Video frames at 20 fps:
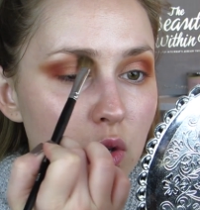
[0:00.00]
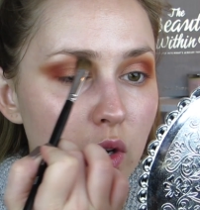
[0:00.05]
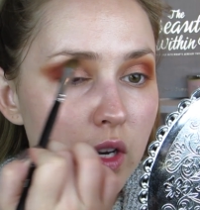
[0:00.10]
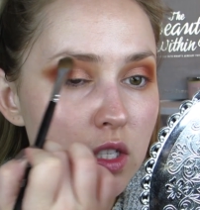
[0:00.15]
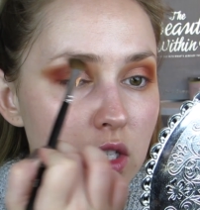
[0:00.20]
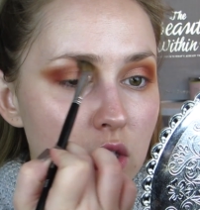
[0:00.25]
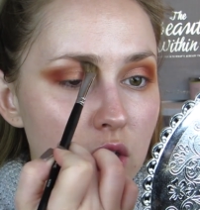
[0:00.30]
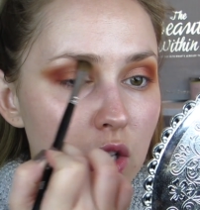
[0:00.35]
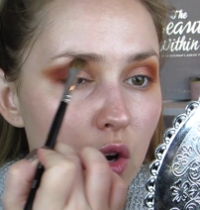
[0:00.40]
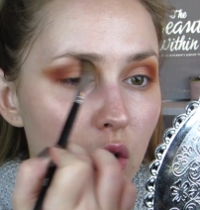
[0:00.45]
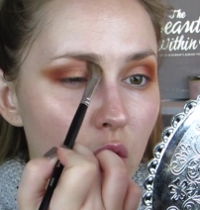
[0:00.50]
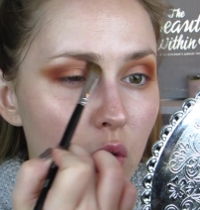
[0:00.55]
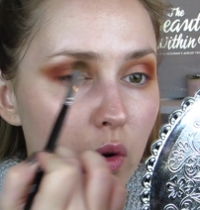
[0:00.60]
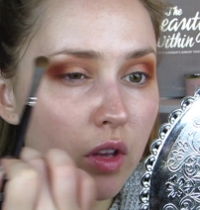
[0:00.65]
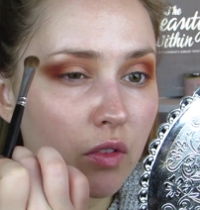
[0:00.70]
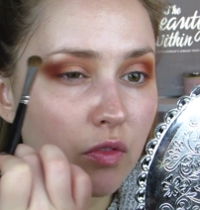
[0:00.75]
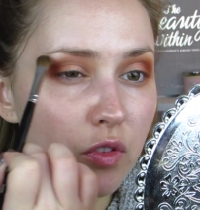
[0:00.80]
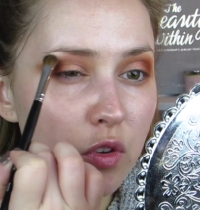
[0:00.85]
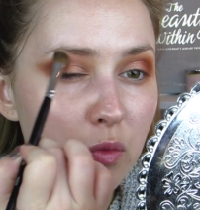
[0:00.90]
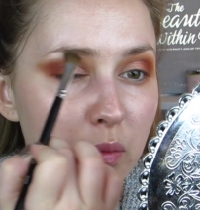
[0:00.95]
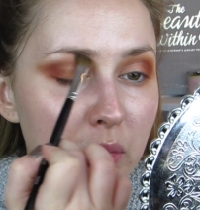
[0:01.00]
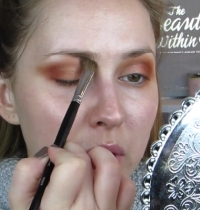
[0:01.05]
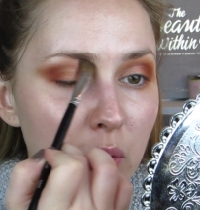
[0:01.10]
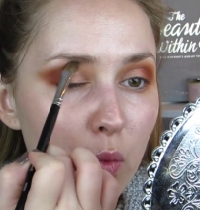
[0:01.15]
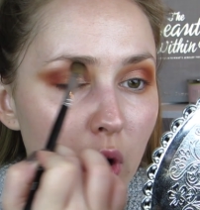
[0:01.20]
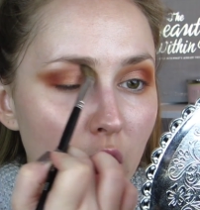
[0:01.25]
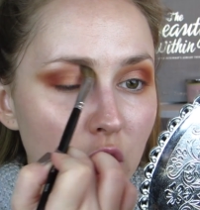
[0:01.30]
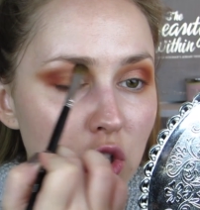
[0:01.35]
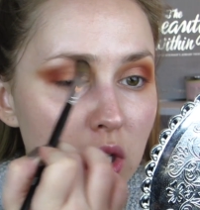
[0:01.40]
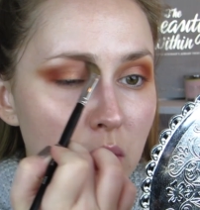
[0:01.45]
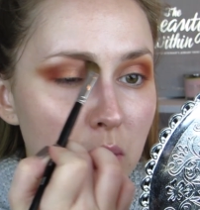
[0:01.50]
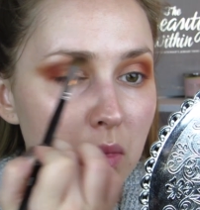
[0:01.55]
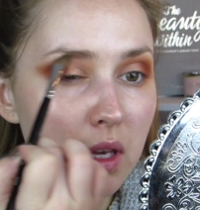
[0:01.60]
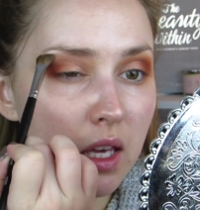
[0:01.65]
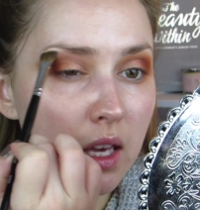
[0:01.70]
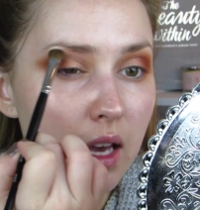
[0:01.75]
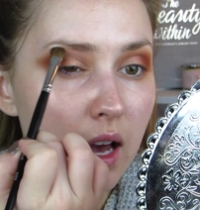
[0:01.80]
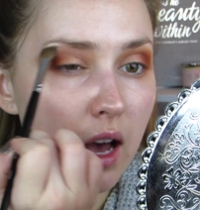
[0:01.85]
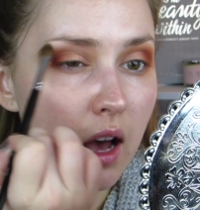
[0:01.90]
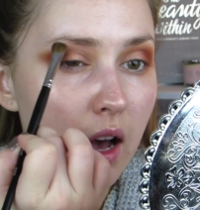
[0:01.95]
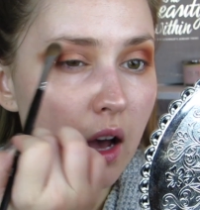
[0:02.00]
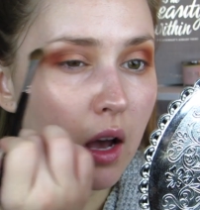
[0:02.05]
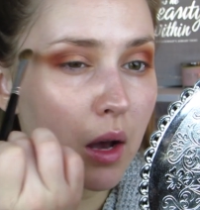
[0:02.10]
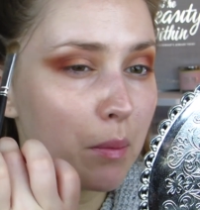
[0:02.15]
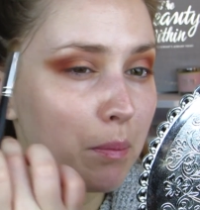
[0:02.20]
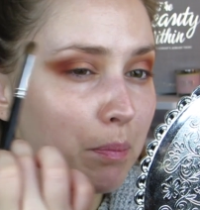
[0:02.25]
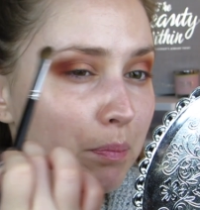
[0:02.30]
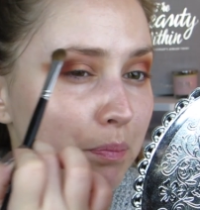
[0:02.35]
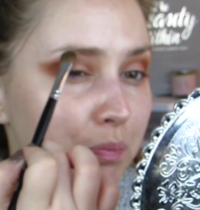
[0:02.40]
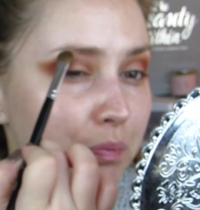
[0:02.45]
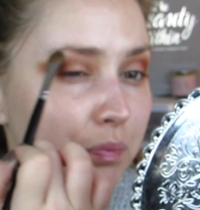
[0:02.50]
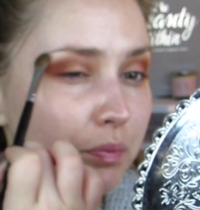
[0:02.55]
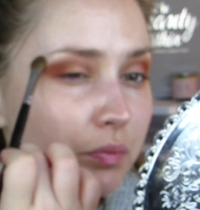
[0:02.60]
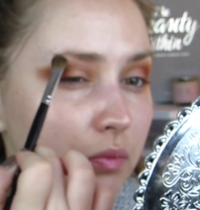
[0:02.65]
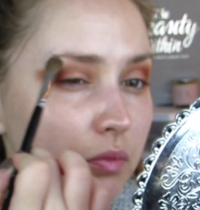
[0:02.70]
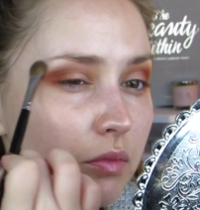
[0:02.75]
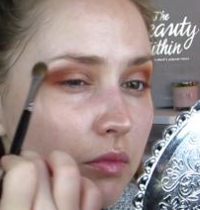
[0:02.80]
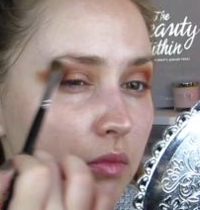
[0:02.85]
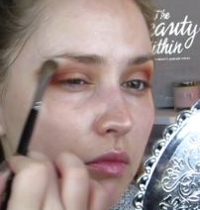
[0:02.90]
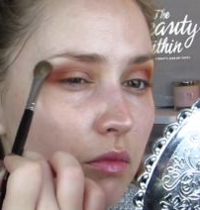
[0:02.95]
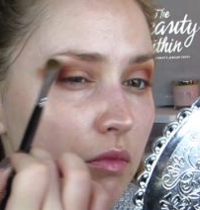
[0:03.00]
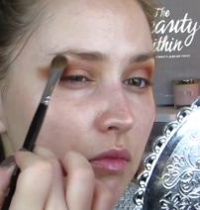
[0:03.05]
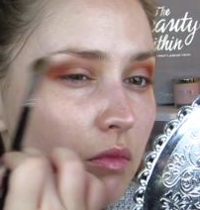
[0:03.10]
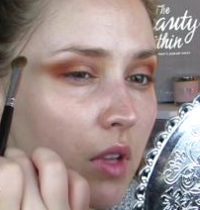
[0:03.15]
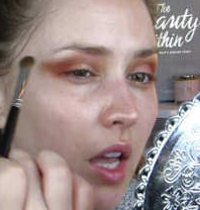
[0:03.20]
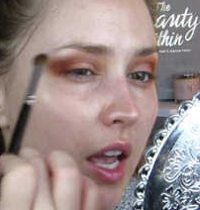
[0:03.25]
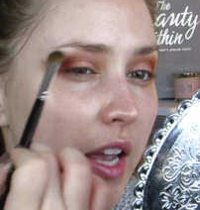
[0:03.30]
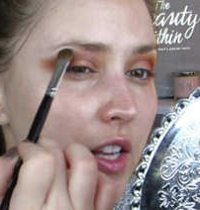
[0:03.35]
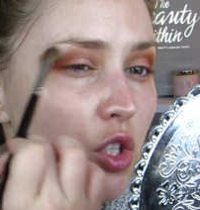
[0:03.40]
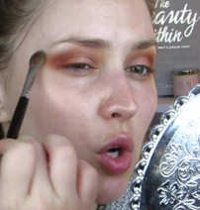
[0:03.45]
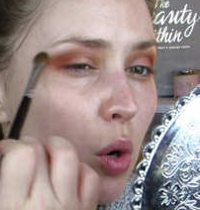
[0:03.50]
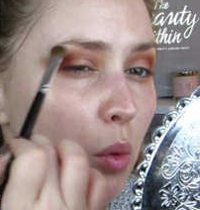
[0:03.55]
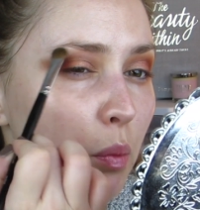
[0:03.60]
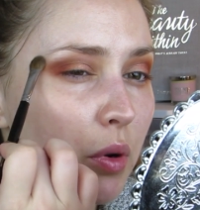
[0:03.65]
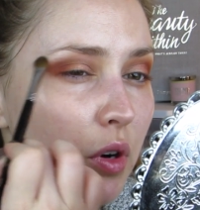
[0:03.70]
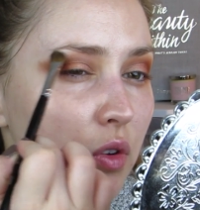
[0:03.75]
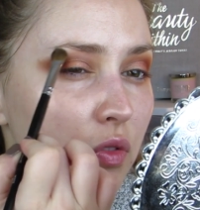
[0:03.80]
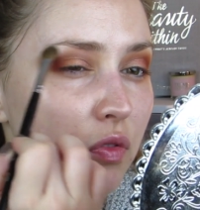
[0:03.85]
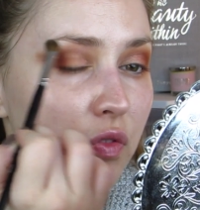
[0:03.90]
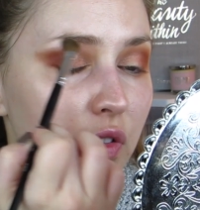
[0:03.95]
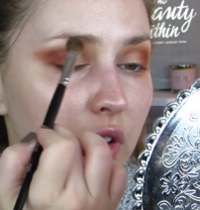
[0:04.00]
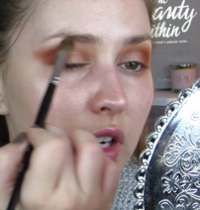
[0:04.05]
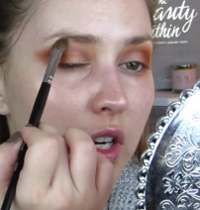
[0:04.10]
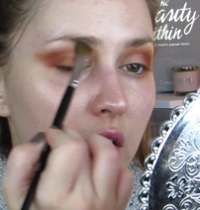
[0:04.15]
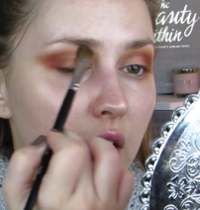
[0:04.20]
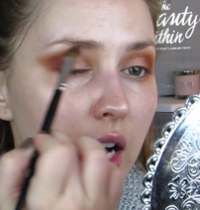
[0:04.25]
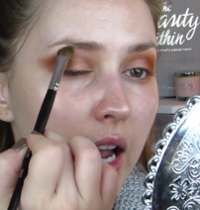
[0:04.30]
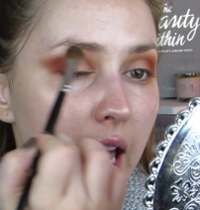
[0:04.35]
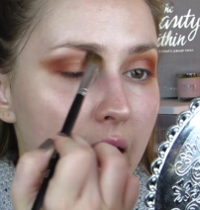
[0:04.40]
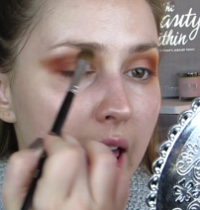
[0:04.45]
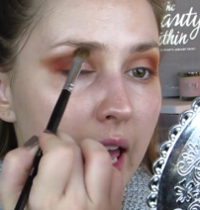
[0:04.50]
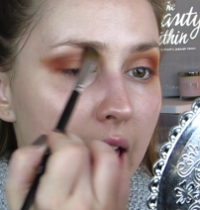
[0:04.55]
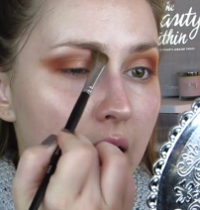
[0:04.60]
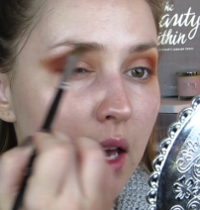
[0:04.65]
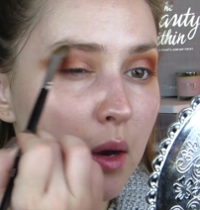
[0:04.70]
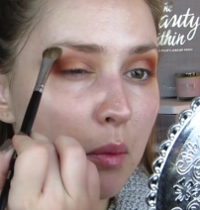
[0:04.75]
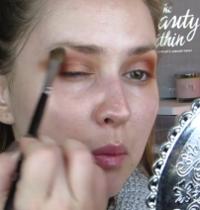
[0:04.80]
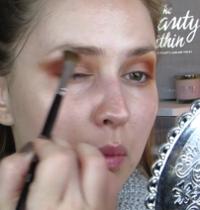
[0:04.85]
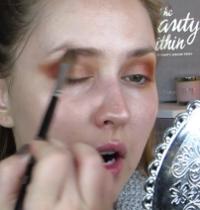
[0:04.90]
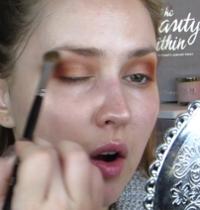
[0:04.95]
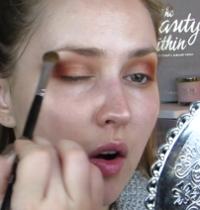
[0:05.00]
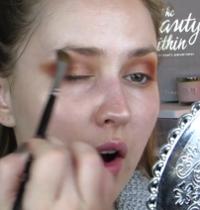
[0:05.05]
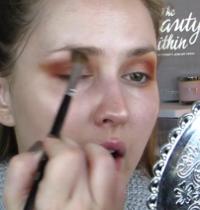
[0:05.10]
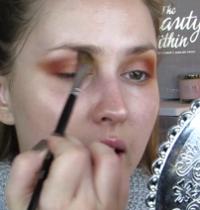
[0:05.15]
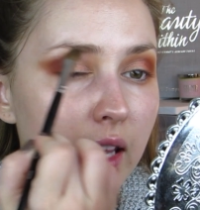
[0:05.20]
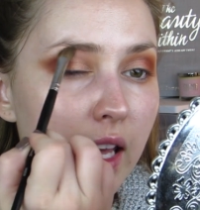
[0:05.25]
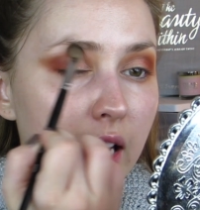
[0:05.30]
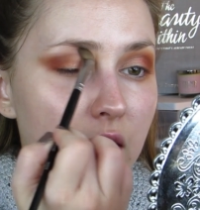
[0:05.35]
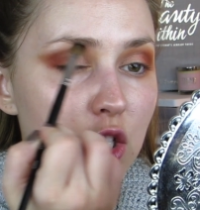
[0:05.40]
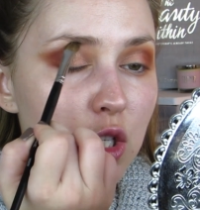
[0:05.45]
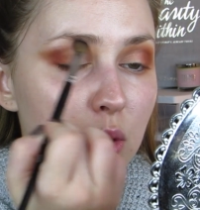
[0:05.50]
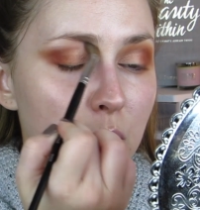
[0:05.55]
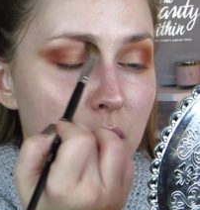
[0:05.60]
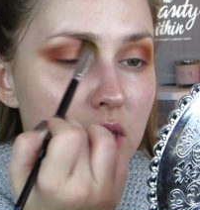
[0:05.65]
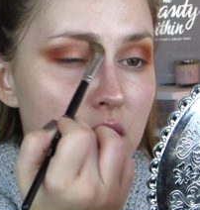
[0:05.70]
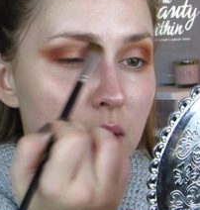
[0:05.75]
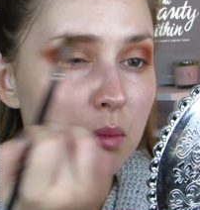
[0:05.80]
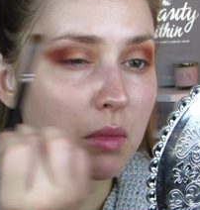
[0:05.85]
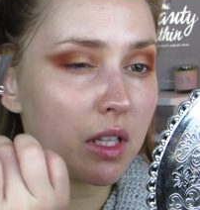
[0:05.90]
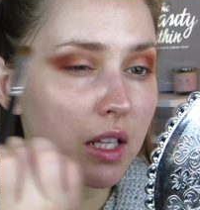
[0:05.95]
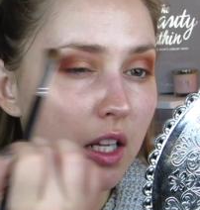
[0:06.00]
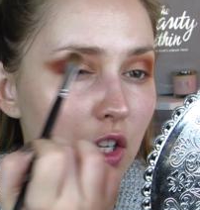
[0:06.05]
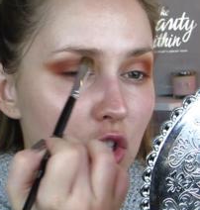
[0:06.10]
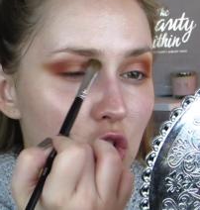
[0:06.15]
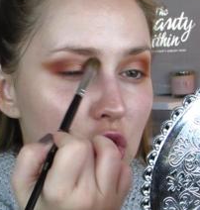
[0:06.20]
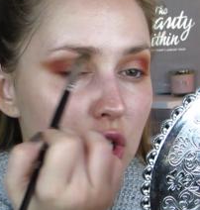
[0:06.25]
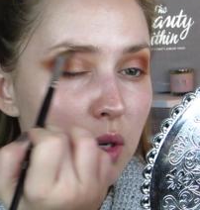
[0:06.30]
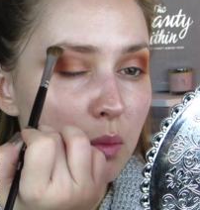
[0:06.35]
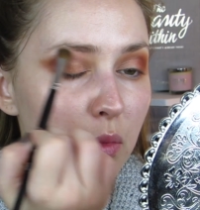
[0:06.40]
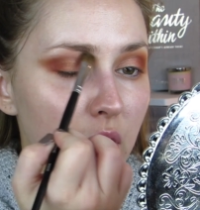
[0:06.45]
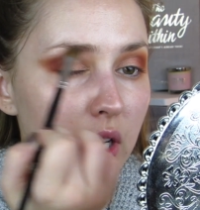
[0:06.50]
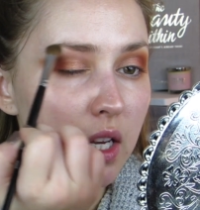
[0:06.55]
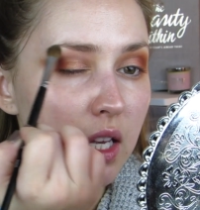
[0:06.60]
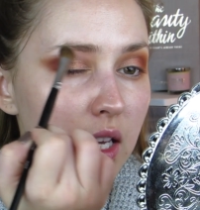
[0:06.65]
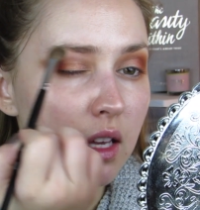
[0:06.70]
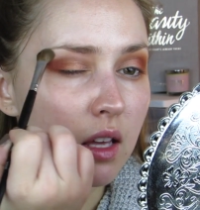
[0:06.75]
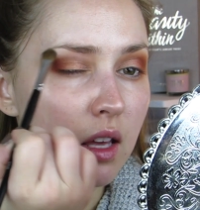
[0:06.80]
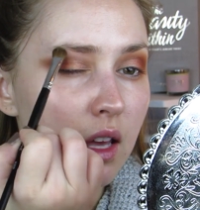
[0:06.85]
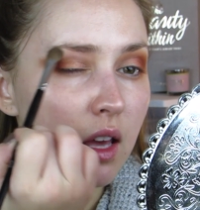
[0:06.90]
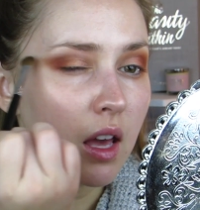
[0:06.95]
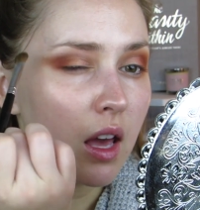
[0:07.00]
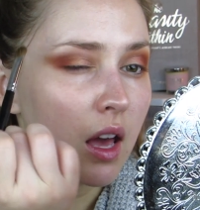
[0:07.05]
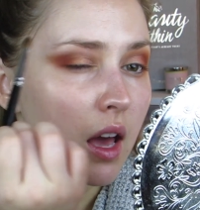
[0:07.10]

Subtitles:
you guys know, if you've been watching me, I don't prefer a brow highlight to be something that's shimmery.